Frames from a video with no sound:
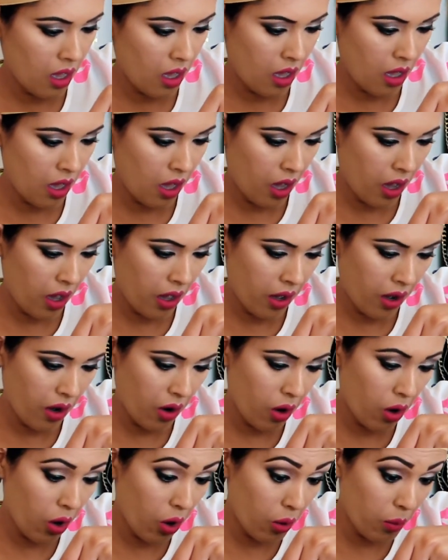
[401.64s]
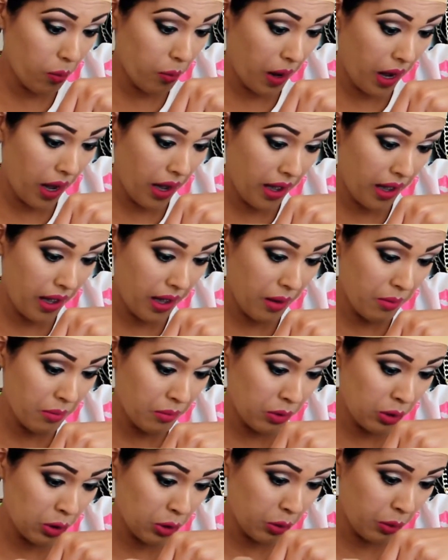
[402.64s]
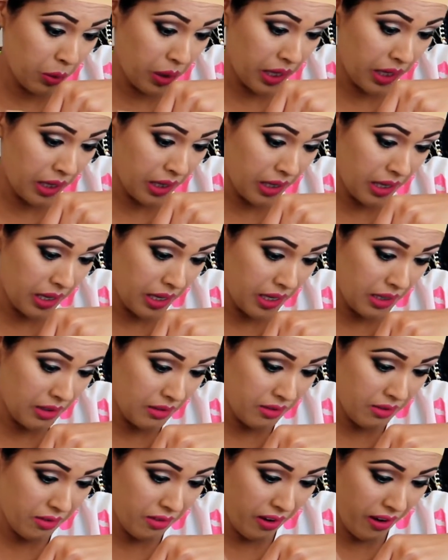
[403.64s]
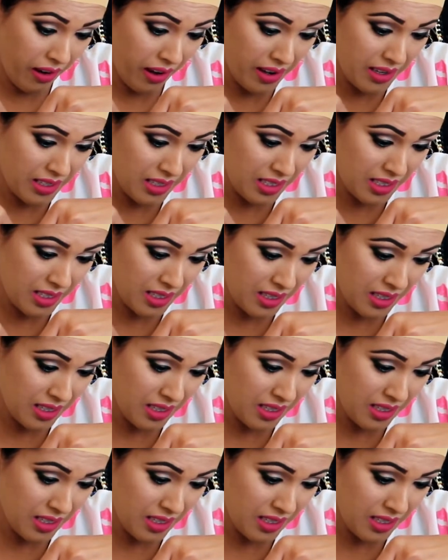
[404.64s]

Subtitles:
I hope I am doing it right.